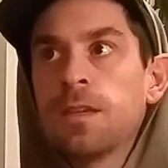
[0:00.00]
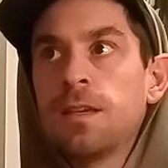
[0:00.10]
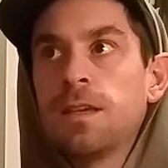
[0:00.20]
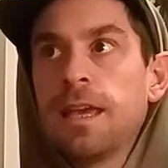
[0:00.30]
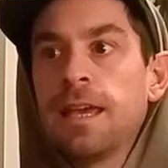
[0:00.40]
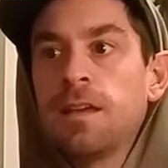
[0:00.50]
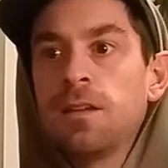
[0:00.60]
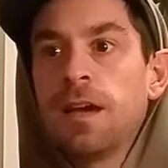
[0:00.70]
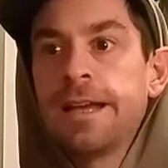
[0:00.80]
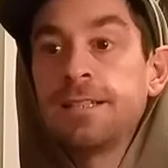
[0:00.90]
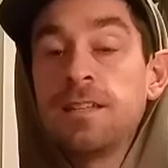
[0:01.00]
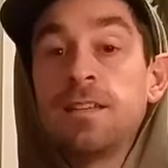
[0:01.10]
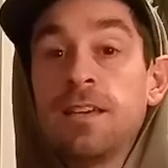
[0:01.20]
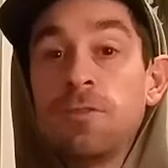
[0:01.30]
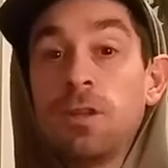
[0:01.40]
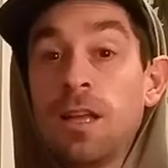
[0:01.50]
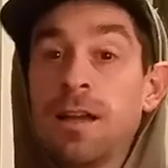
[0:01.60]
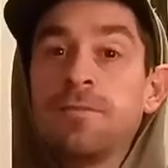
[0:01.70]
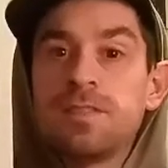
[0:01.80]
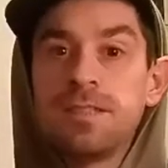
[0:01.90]
And I tend to give a lot
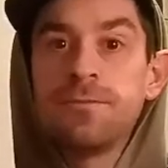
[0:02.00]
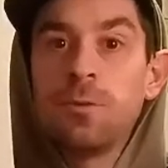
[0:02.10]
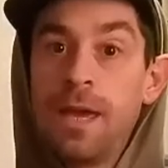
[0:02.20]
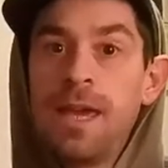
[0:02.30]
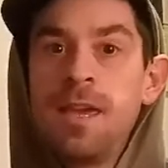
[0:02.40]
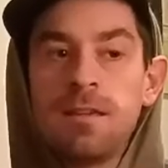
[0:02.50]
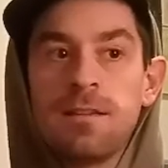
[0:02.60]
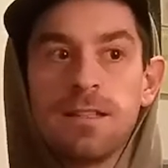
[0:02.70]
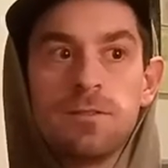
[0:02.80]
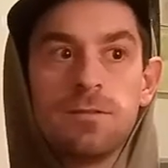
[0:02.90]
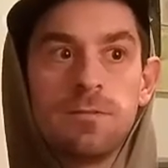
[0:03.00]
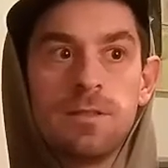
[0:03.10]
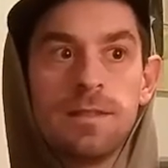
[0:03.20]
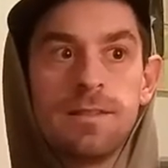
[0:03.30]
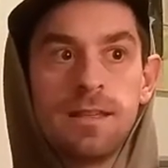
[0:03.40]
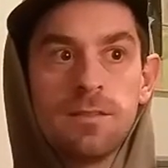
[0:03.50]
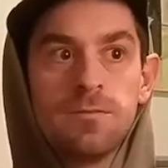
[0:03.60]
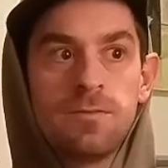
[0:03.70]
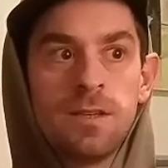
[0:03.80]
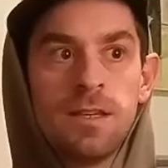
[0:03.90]
of stuff away. I don't really think of
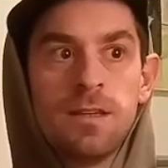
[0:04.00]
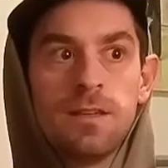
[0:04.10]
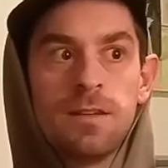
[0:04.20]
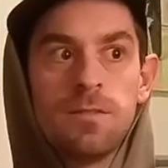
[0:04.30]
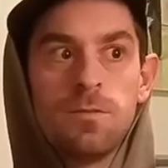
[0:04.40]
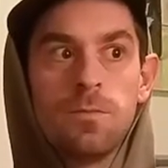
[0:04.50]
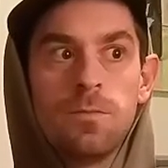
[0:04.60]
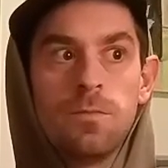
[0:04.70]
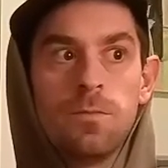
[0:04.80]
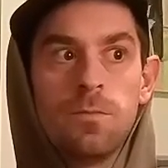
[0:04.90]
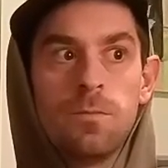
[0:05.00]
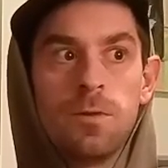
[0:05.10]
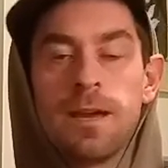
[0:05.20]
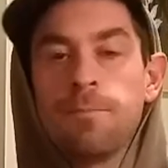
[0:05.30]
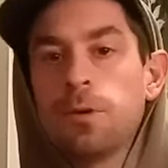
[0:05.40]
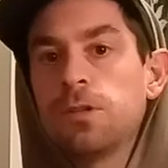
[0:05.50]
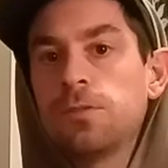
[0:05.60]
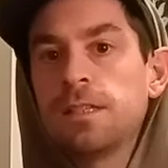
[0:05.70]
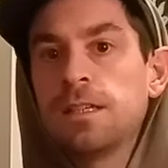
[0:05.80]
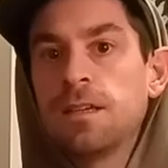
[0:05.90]
what I'm
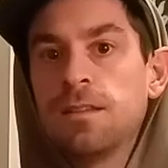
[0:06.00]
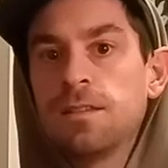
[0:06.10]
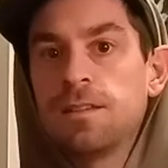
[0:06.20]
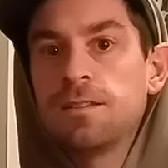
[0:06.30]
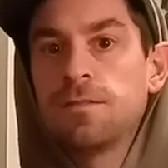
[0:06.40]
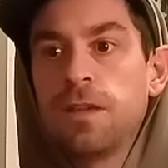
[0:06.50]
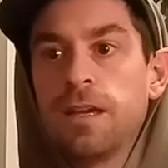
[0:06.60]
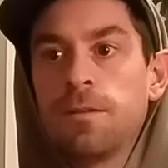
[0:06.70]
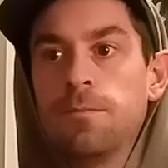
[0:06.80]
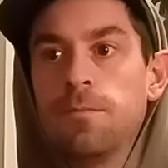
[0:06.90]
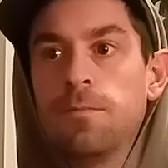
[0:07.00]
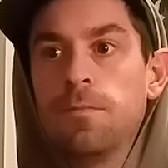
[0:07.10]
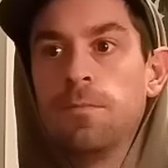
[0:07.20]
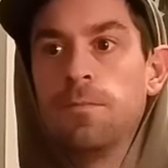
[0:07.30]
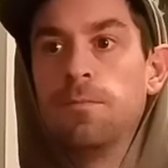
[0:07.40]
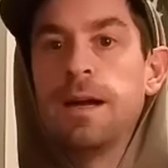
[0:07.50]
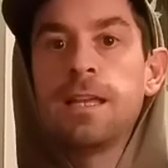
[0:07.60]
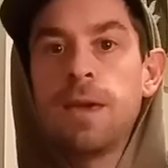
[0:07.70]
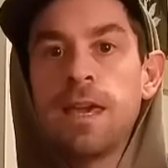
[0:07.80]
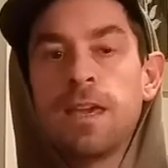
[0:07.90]
producing in the sense of like money
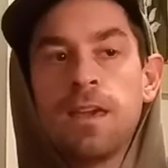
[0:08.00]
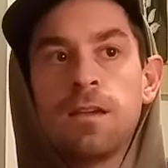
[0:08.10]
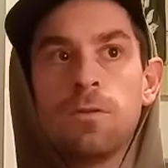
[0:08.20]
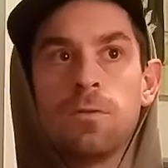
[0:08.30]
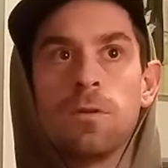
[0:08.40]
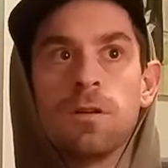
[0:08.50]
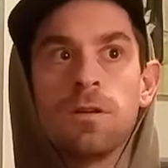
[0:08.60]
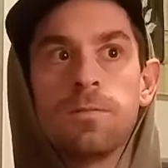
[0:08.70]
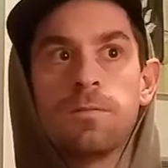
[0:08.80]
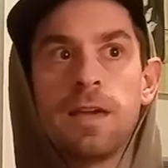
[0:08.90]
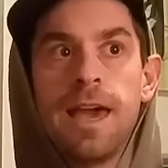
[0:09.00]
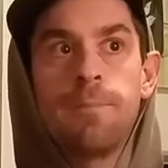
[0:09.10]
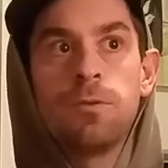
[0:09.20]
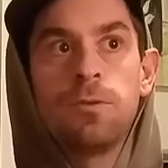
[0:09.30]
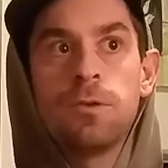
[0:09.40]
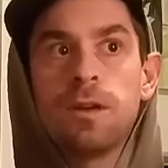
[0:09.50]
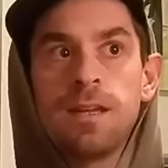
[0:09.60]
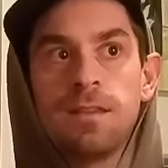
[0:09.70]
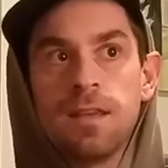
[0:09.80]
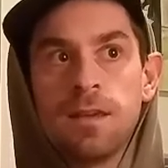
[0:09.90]
making or capital or
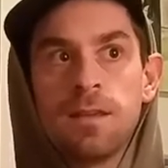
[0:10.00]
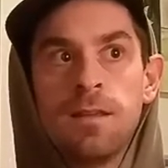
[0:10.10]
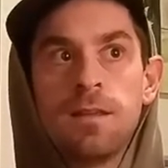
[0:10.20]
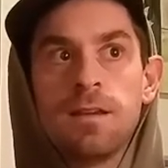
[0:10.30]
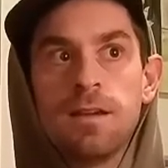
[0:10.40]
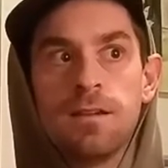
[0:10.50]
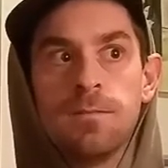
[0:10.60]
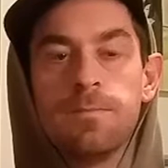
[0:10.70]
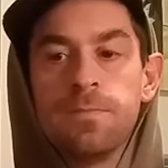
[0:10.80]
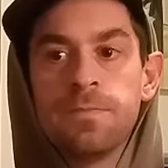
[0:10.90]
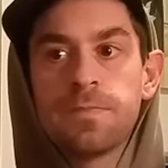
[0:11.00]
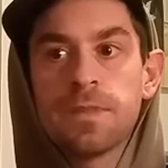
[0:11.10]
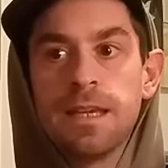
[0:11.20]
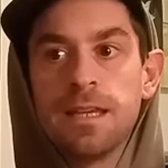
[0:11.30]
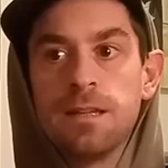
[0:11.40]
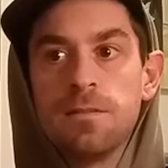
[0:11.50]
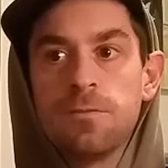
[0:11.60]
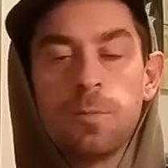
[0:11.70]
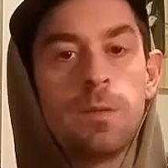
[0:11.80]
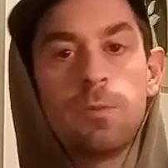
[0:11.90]
anything. And for
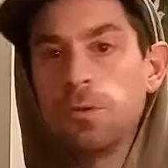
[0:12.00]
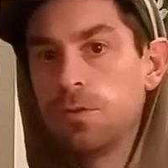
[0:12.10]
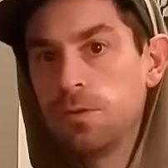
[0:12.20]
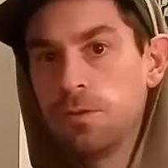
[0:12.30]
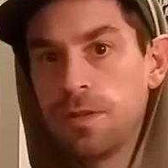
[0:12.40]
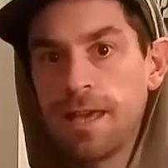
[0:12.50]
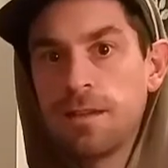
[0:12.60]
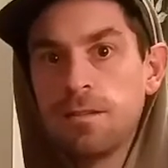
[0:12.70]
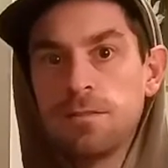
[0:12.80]
people who do that,